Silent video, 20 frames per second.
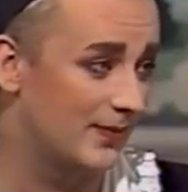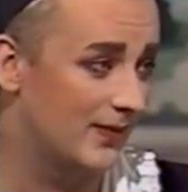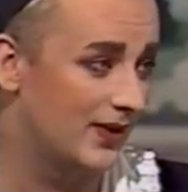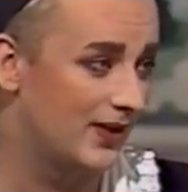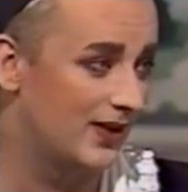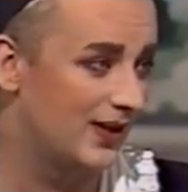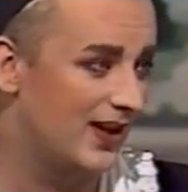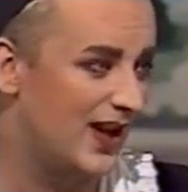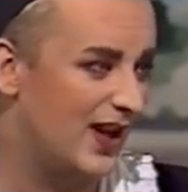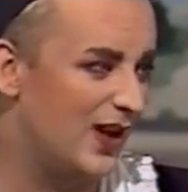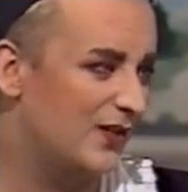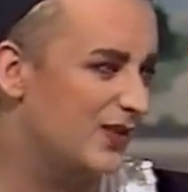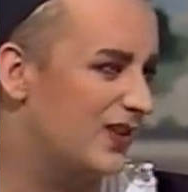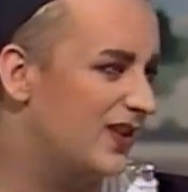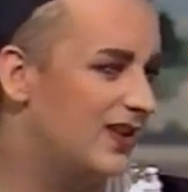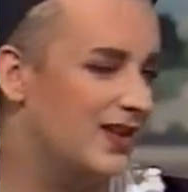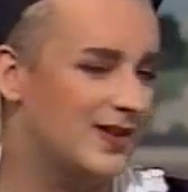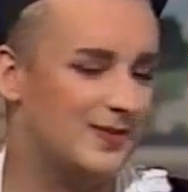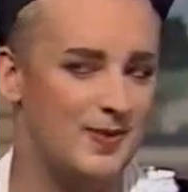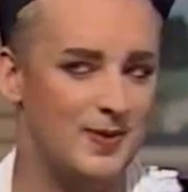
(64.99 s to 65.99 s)
And
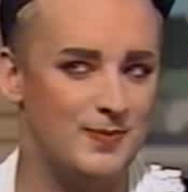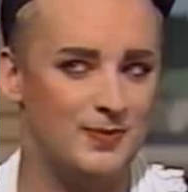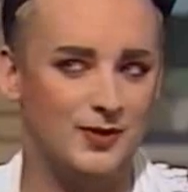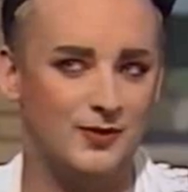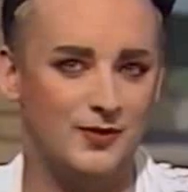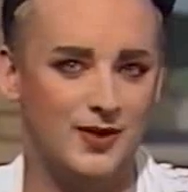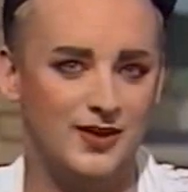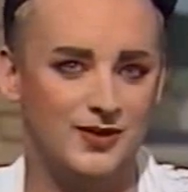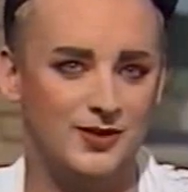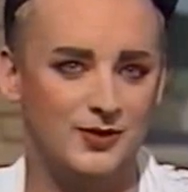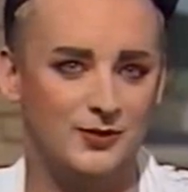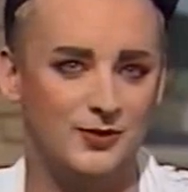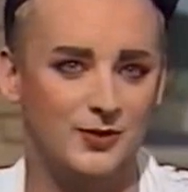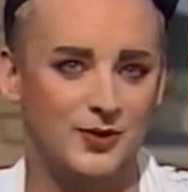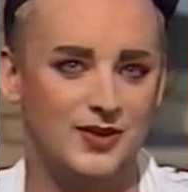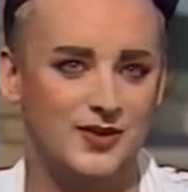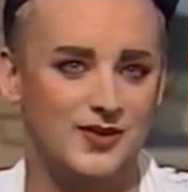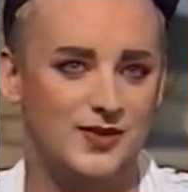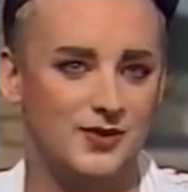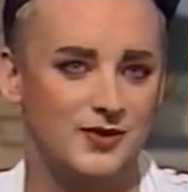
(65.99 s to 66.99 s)
obviously there's people around who
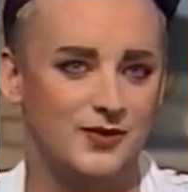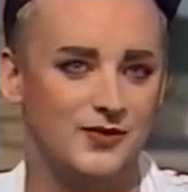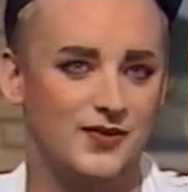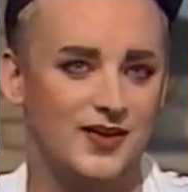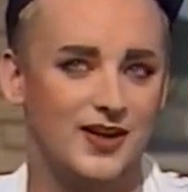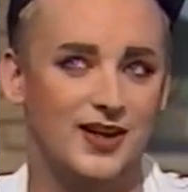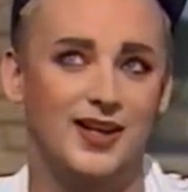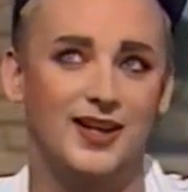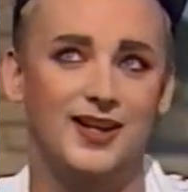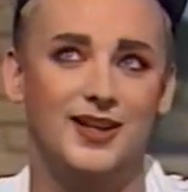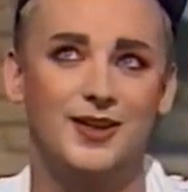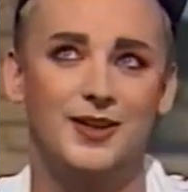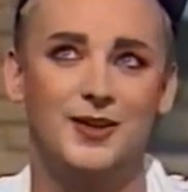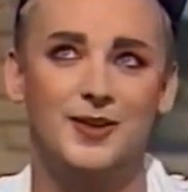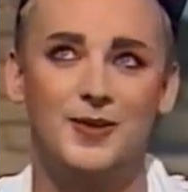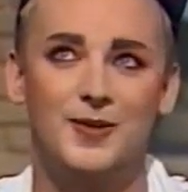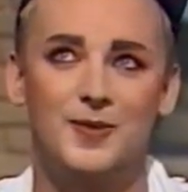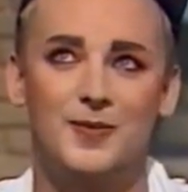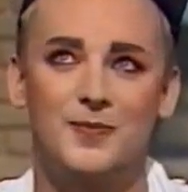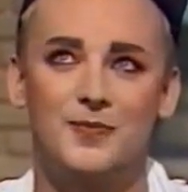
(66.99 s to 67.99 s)
want to sort of
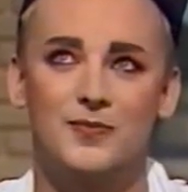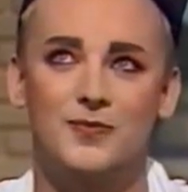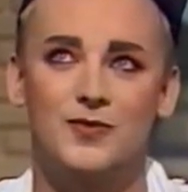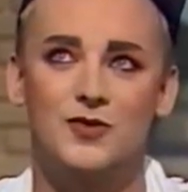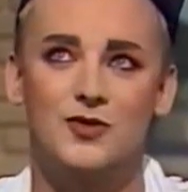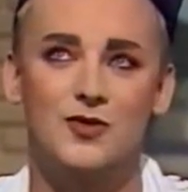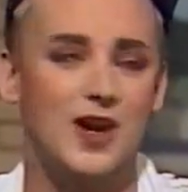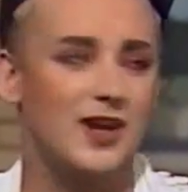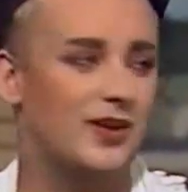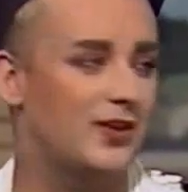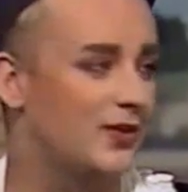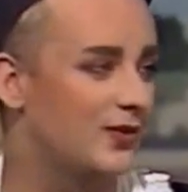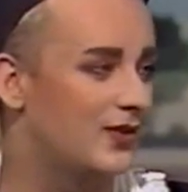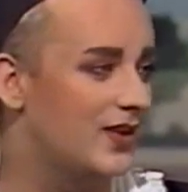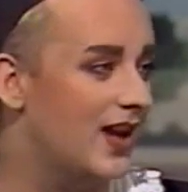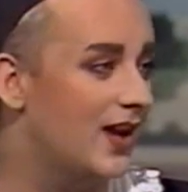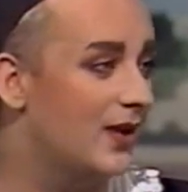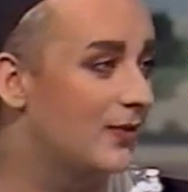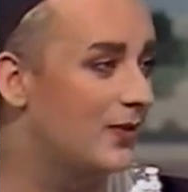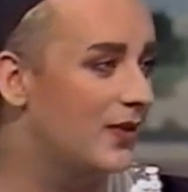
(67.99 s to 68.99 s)
drag you
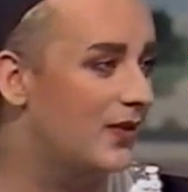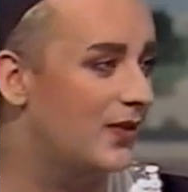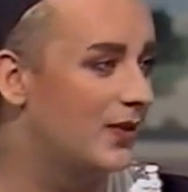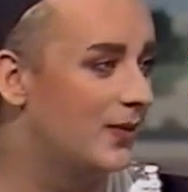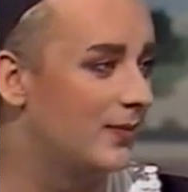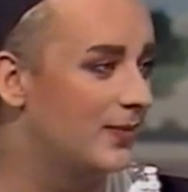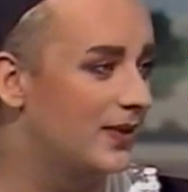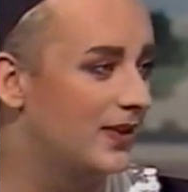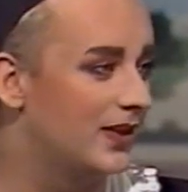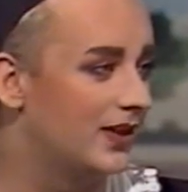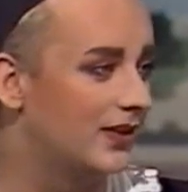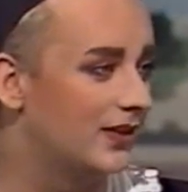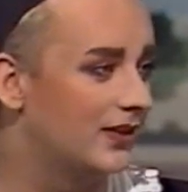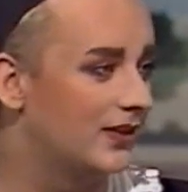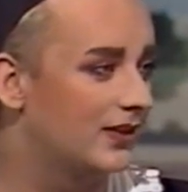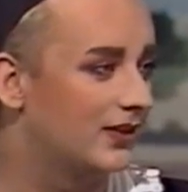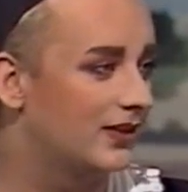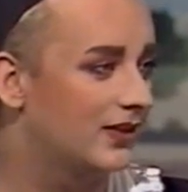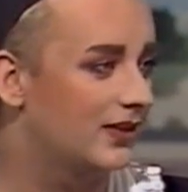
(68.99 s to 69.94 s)
down with them, you know.